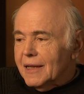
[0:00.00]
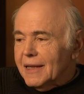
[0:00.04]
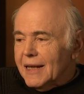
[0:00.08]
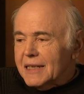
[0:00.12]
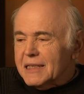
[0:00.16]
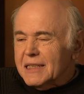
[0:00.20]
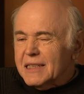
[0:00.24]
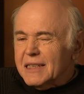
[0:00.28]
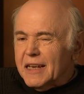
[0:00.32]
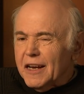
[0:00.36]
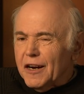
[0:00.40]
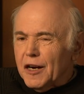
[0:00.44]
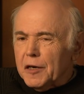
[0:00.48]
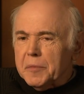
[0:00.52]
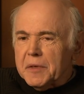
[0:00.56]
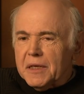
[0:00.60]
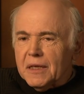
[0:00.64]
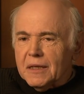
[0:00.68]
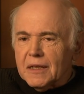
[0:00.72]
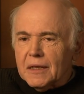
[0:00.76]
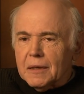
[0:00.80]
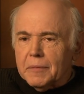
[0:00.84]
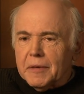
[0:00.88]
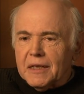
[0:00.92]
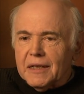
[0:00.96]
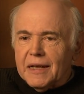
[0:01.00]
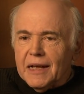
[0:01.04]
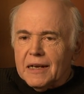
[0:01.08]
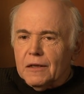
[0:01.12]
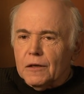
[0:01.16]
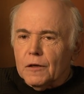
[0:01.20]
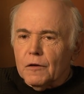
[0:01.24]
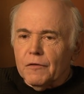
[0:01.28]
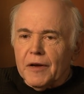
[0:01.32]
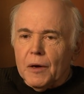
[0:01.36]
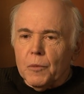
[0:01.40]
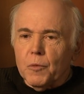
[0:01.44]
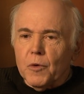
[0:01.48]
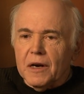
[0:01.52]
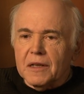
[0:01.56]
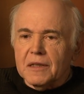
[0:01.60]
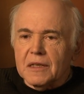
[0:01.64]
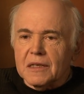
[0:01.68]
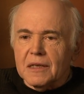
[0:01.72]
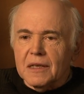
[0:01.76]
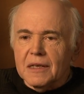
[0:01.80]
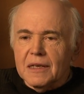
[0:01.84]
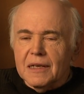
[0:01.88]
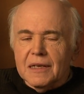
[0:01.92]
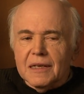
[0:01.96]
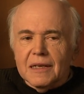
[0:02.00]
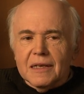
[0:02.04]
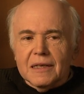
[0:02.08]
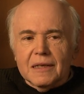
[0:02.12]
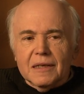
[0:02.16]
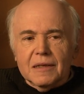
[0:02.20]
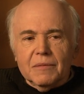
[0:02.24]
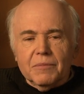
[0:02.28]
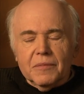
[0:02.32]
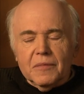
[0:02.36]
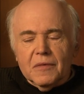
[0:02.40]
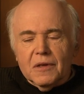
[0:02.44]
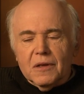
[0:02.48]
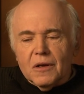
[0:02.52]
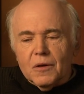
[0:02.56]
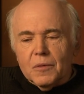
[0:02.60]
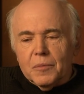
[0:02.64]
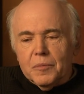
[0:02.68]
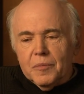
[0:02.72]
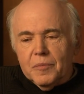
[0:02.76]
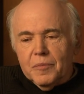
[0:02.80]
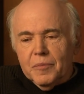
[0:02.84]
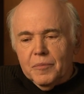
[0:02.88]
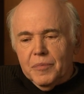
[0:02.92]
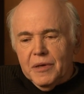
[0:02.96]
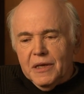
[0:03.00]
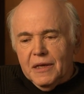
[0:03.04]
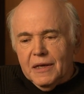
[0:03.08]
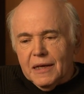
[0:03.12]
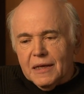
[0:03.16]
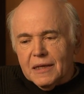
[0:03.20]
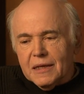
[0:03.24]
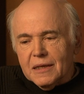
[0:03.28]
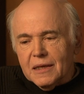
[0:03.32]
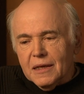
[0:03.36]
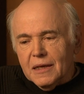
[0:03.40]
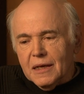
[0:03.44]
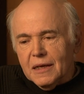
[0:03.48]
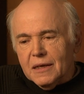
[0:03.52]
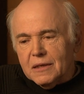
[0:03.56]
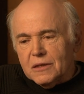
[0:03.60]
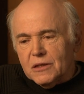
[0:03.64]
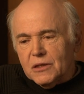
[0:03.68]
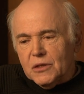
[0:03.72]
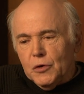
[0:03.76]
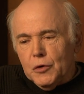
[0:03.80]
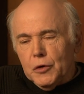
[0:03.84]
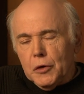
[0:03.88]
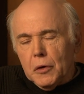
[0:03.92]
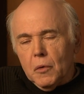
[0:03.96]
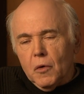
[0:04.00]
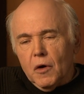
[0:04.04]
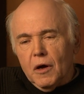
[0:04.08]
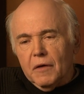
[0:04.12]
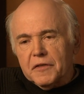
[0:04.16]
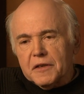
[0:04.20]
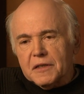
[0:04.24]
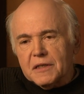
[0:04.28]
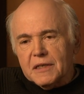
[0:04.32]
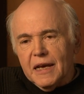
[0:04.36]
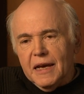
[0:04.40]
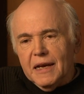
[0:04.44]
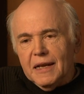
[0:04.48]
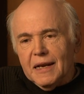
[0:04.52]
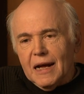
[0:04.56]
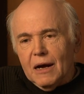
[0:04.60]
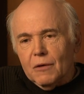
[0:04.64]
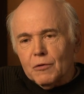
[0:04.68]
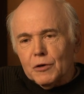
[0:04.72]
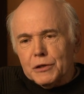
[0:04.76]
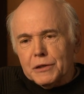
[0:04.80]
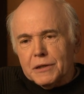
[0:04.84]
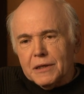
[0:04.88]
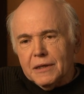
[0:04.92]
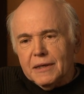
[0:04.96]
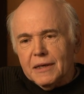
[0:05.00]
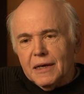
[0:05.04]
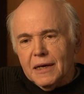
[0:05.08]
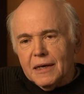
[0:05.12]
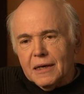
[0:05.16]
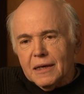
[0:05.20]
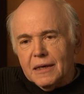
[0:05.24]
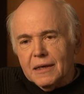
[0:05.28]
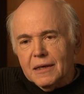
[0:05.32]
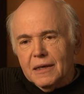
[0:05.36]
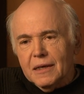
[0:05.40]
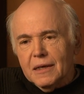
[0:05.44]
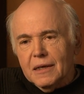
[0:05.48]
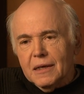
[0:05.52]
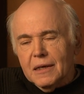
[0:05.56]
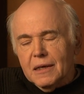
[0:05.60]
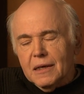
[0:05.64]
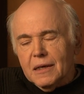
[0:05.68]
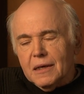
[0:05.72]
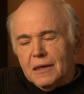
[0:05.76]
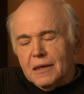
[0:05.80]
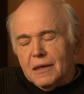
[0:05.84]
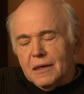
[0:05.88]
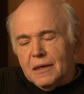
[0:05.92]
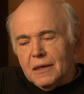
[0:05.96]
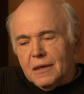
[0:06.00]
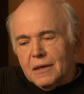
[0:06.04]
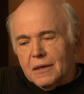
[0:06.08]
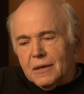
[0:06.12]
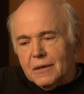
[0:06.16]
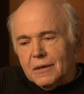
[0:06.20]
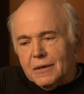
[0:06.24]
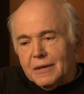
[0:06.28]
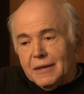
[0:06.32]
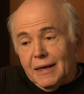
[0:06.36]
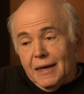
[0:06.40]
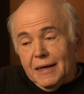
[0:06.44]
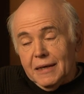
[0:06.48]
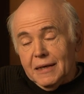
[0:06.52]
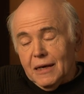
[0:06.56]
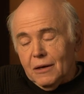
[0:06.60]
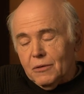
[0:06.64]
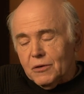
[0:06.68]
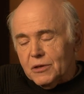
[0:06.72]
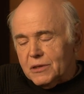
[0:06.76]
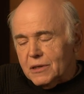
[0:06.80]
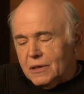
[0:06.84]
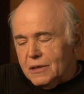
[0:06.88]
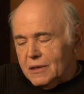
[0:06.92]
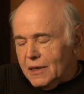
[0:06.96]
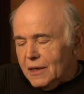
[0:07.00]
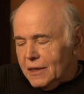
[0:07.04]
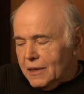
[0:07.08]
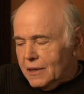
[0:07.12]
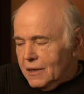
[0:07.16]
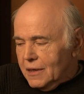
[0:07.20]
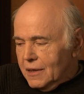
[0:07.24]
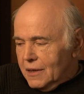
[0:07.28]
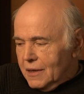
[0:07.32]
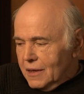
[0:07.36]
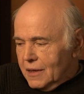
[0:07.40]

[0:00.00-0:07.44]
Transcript: That scared me a little bit. I don't know if I wanted to, you know, be at, at a studio office eight hours a day uh, or nine hours a day.